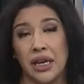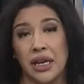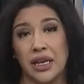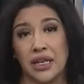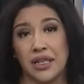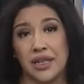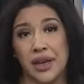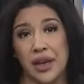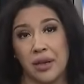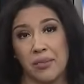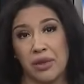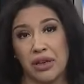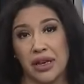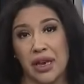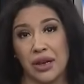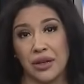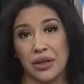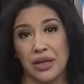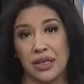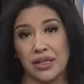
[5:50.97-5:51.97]
In Tehama
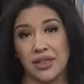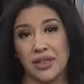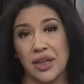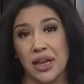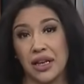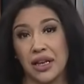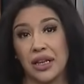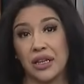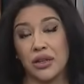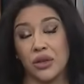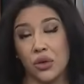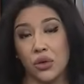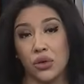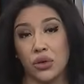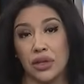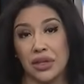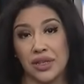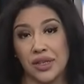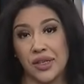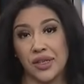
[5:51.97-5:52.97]
County, a second
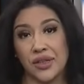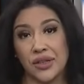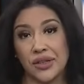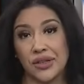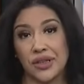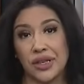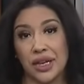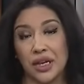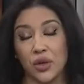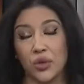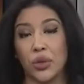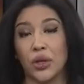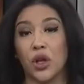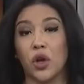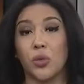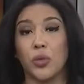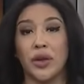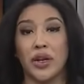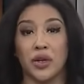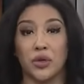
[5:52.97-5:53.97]
local assistance center will
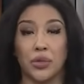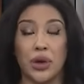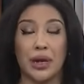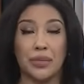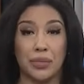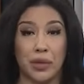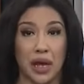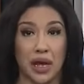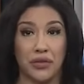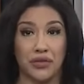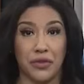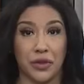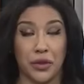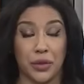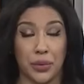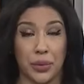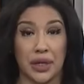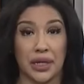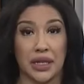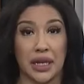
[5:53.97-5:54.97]
open in Red Bluff for
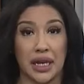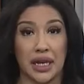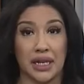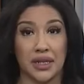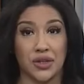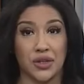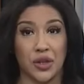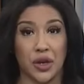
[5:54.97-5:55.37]
3 days,